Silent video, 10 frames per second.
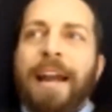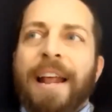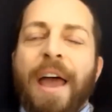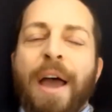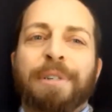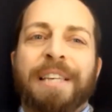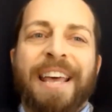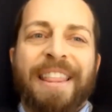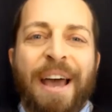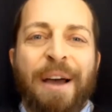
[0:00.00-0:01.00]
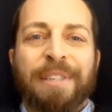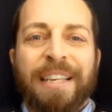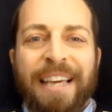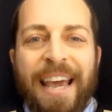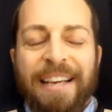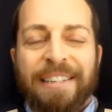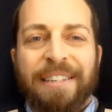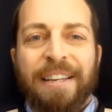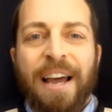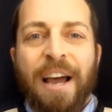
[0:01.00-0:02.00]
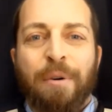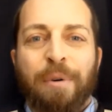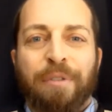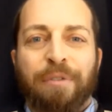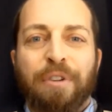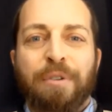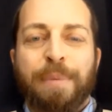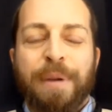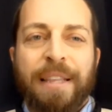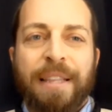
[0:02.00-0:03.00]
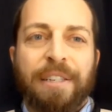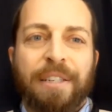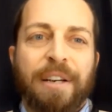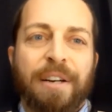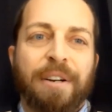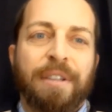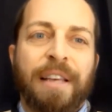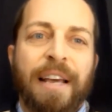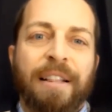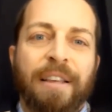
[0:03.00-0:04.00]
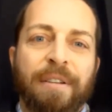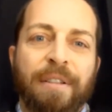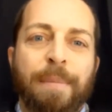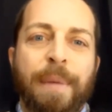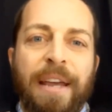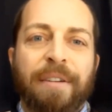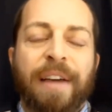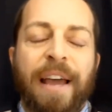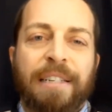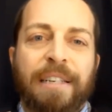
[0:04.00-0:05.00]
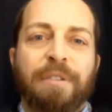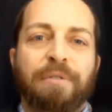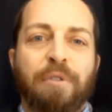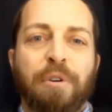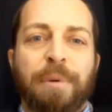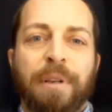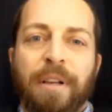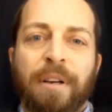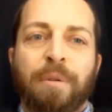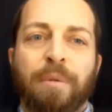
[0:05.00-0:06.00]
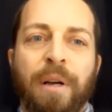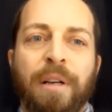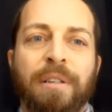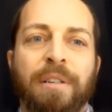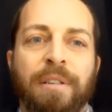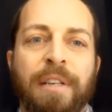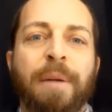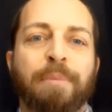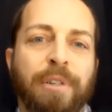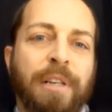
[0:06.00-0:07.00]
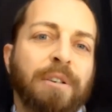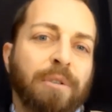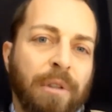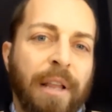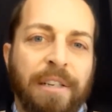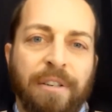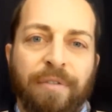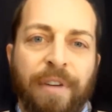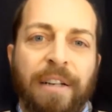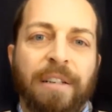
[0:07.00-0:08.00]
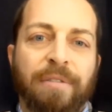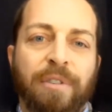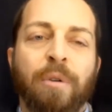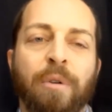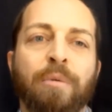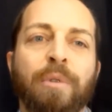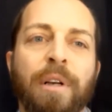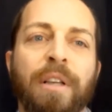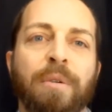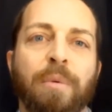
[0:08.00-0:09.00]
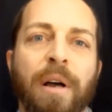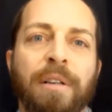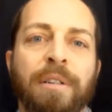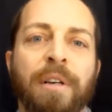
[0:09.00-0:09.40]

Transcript: and that was the case with flu B this year. That the main vaccine formula was 10% or less effective. So it really was,